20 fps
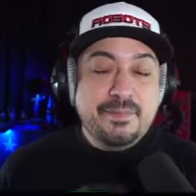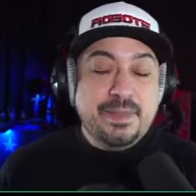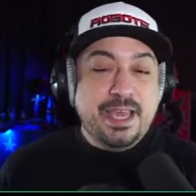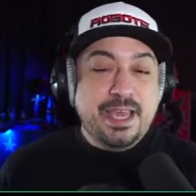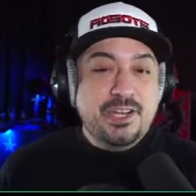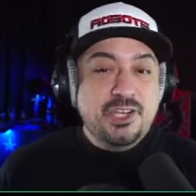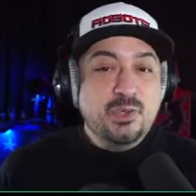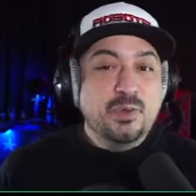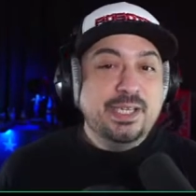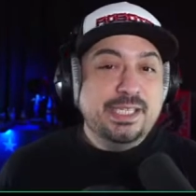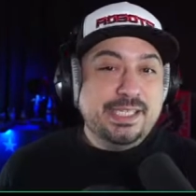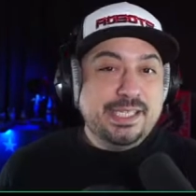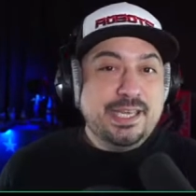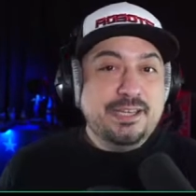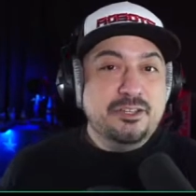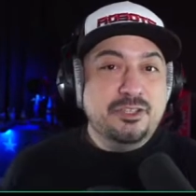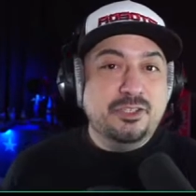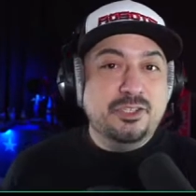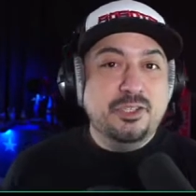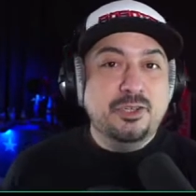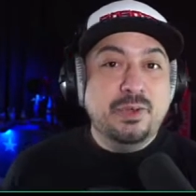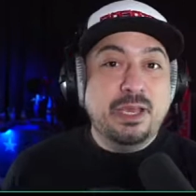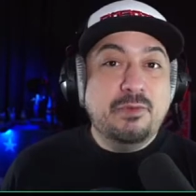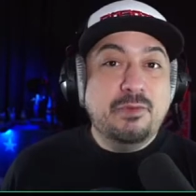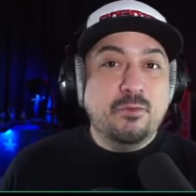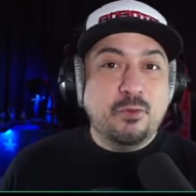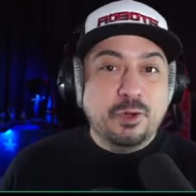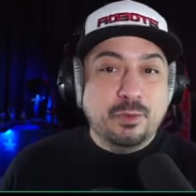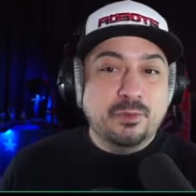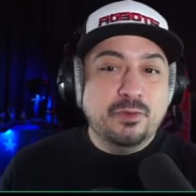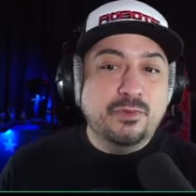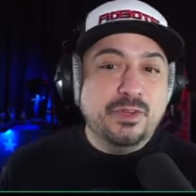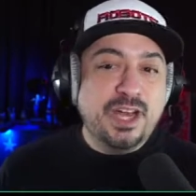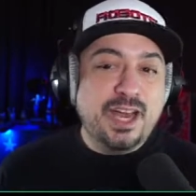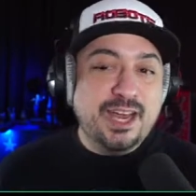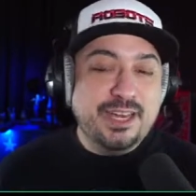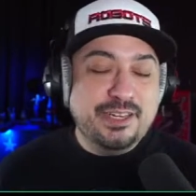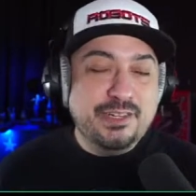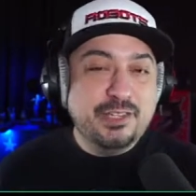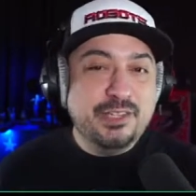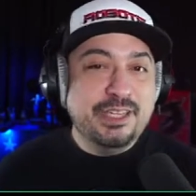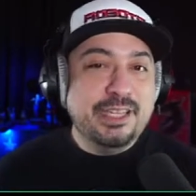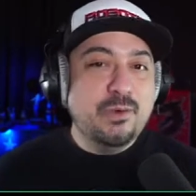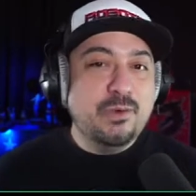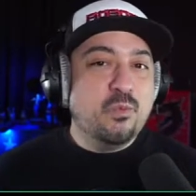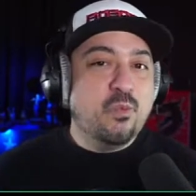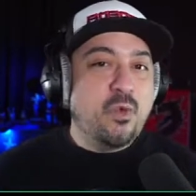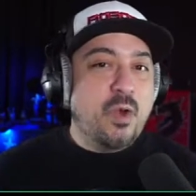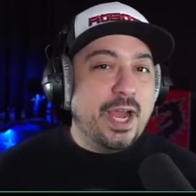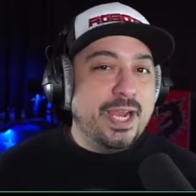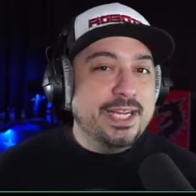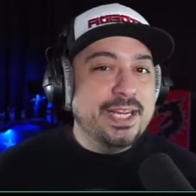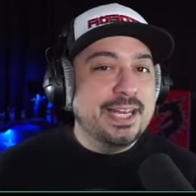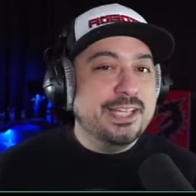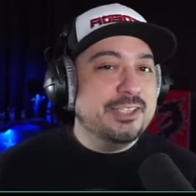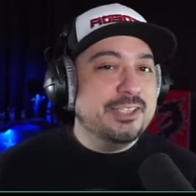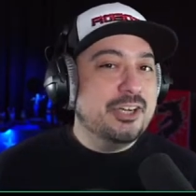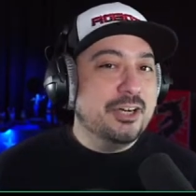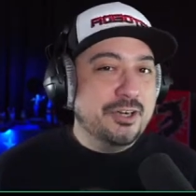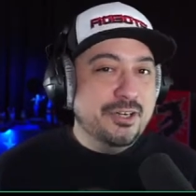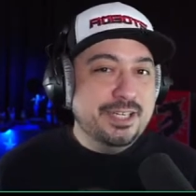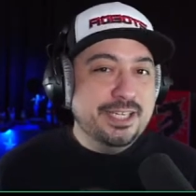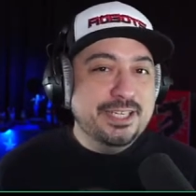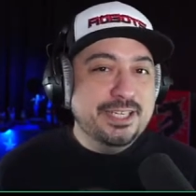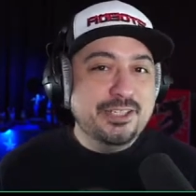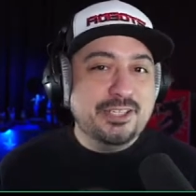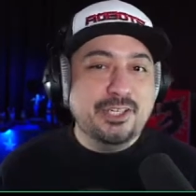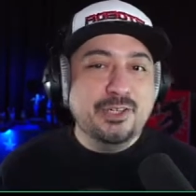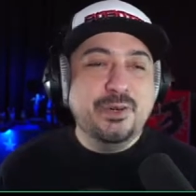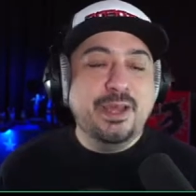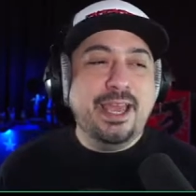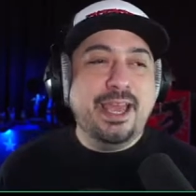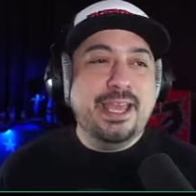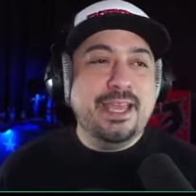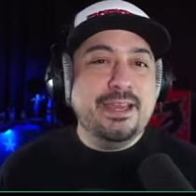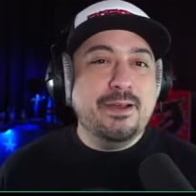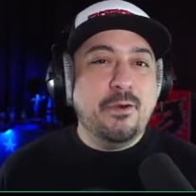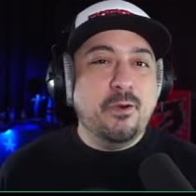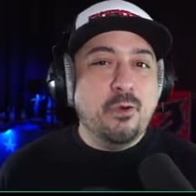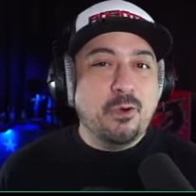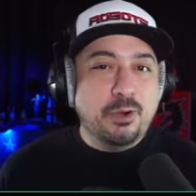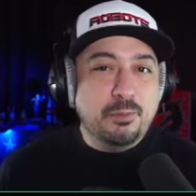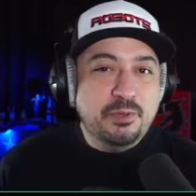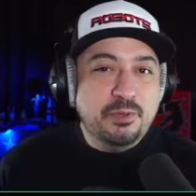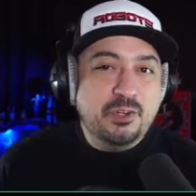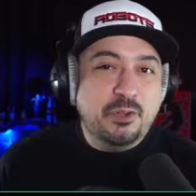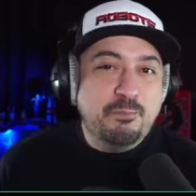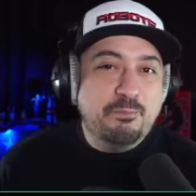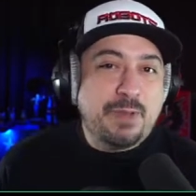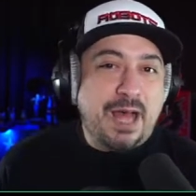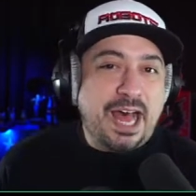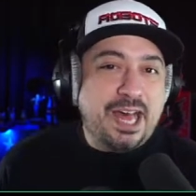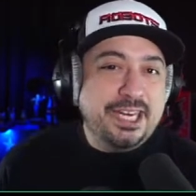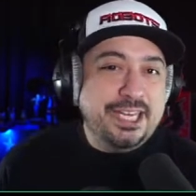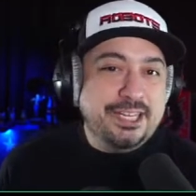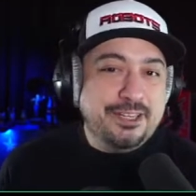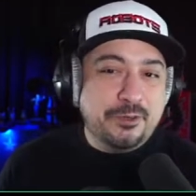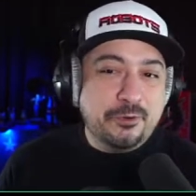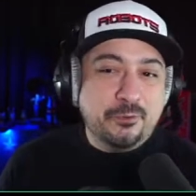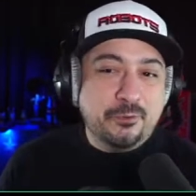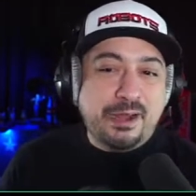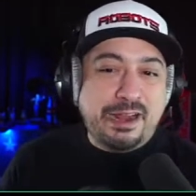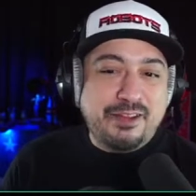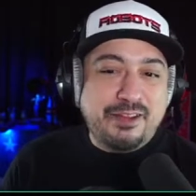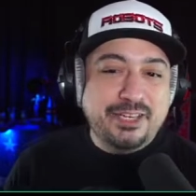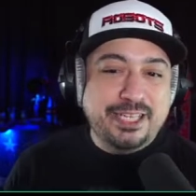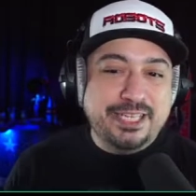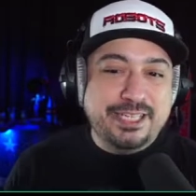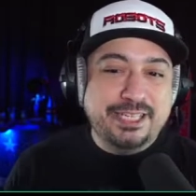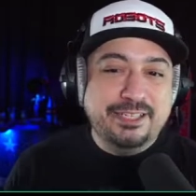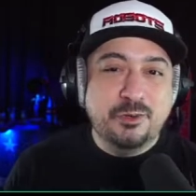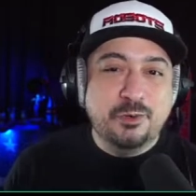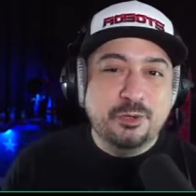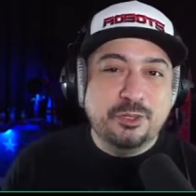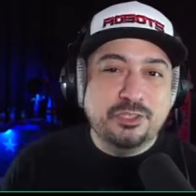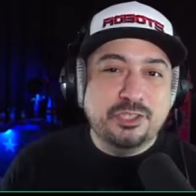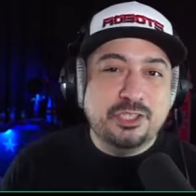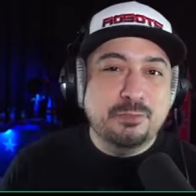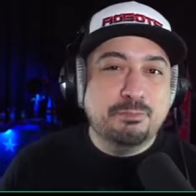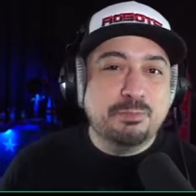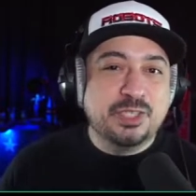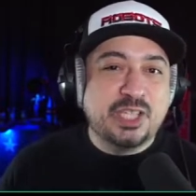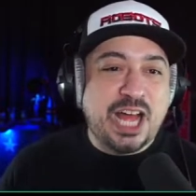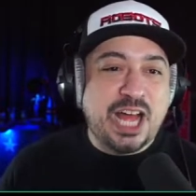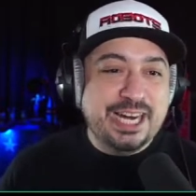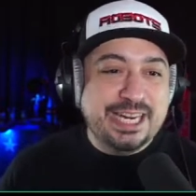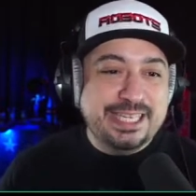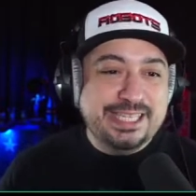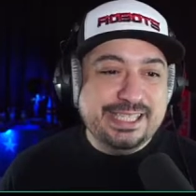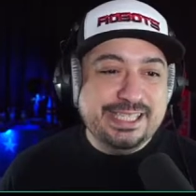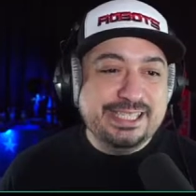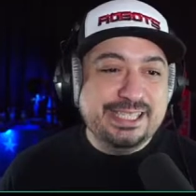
and you ascend to a form of godhood, then why not turn into a orbital body around it in order to block its